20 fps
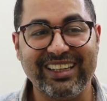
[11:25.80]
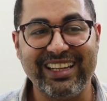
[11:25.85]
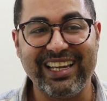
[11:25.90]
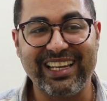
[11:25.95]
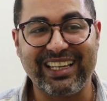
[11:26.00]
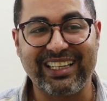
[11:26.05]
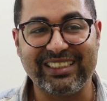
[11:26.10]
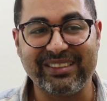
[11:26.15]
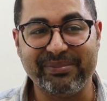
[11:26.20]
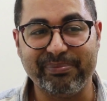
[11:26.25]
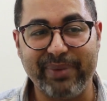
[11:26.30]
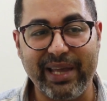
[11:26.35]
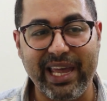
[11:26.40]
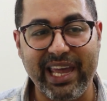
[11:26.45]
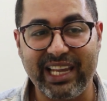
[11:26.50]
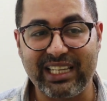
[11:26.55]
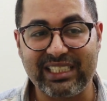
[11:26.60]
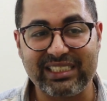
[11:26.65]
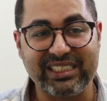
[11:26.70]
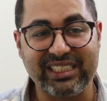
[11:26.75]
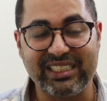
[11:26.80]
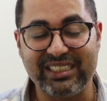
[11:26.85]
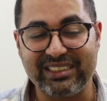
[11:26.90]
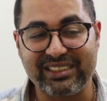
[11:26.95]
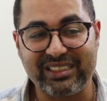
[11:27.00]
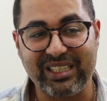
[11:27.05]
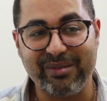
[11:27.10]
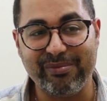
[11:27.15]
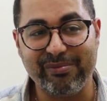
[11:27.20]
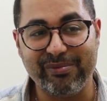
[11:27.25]
like banks
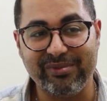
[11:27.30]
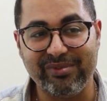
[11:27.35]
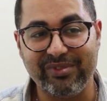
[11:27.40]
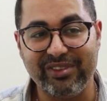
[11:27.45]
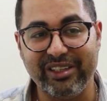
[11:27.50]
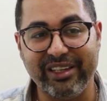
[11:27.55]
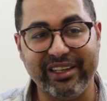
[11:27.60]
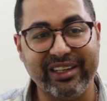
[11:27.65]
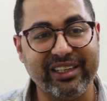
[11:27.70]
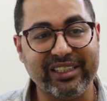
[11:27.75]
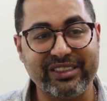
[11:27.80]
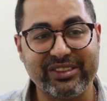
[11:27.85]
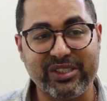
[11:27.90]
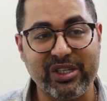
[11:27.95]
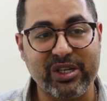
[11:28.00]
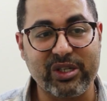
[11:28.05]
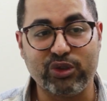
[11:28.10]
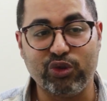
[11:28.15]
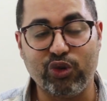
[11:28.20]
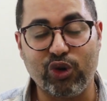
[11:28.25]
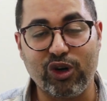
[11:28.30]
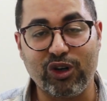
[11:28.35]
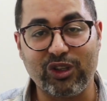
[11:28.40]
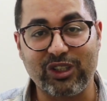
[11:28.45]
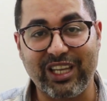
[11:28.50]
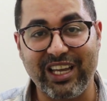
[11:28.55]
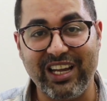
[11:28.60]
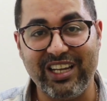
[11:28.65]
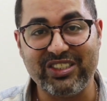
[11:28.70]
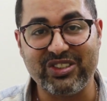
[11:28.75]
in some uh, third
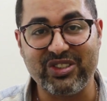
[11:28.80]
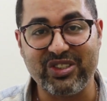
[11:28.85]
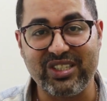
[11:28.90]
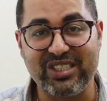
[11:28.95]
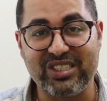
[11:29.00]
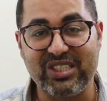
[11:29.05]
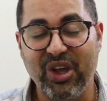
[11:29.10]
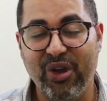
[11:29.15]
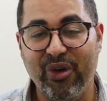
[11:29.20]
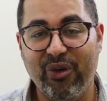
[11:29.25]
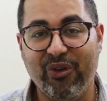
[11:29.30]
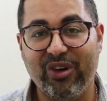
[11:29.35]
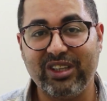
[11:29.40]
world countries?